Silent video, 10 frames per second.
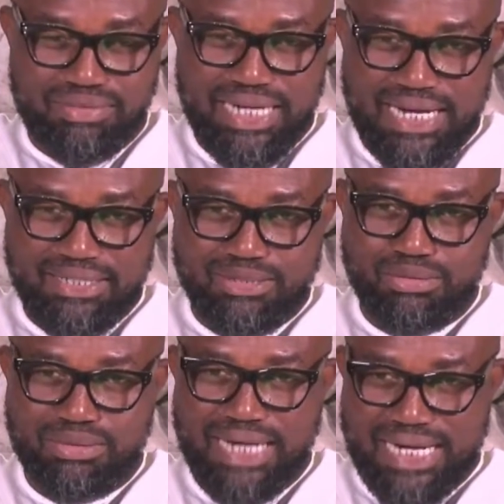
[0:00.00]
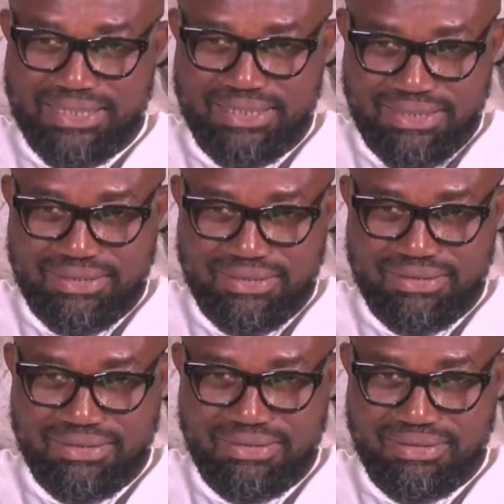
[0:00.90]
get into that
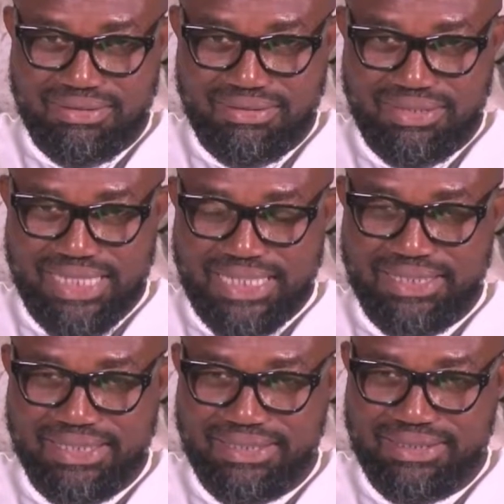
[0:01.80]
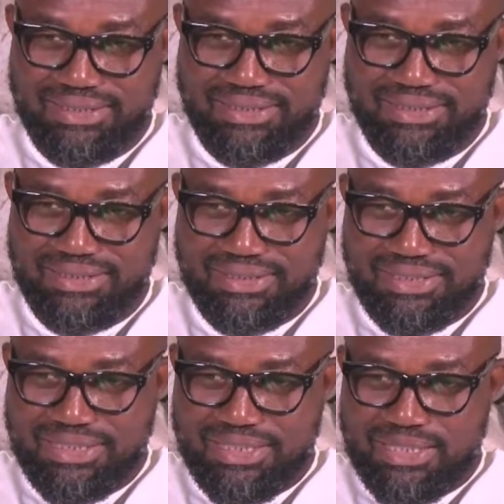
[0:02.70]
setting.
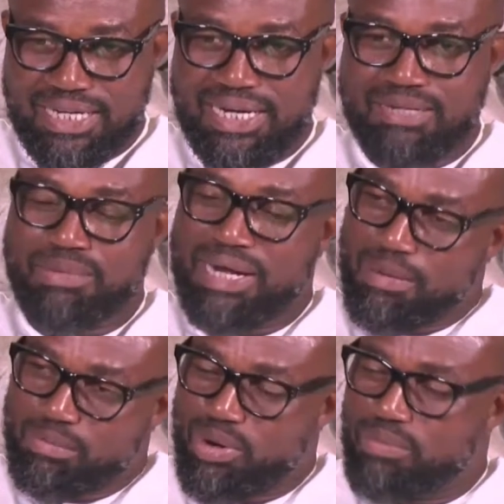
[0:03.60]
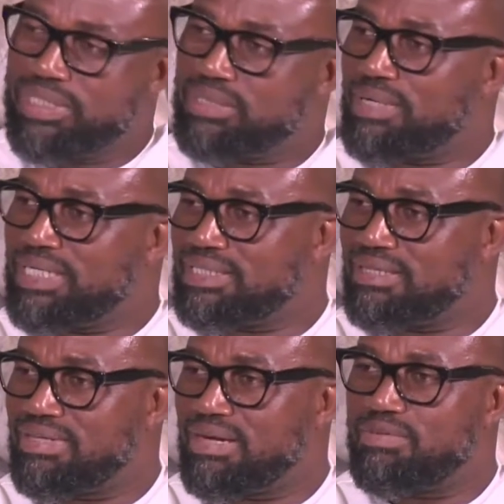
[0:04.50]
But I promised
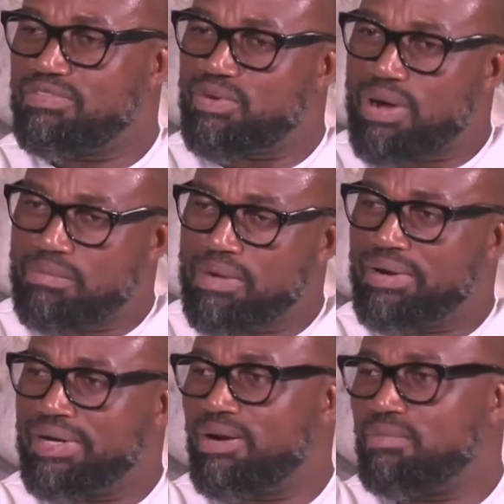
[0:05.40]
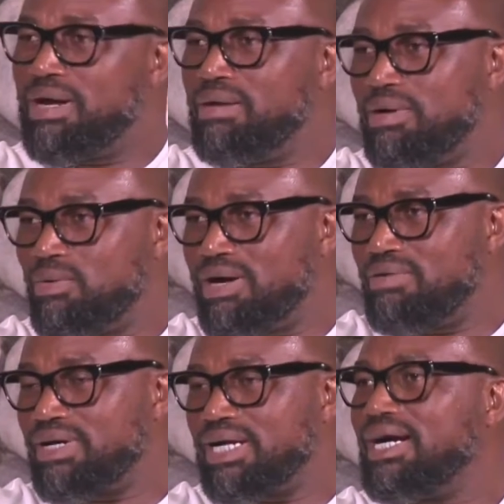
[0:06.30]
myself that before I marry, I'll buy my
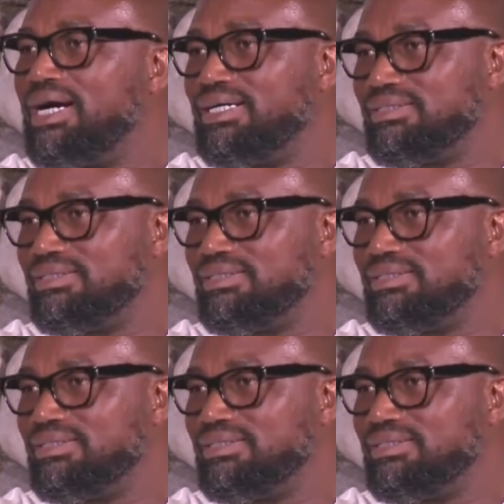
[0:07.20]
wife a car.